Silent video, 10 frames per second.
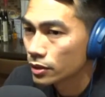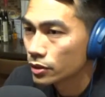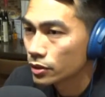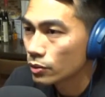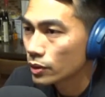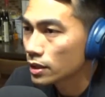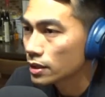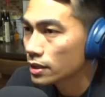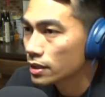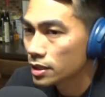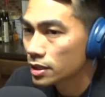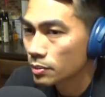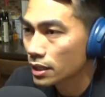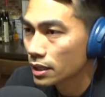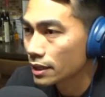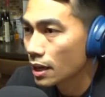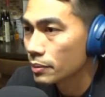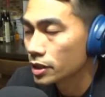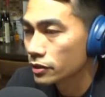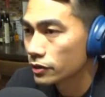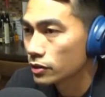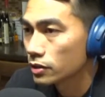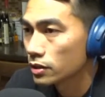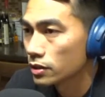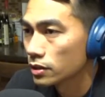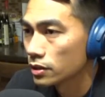you don't really need to be eating that much food.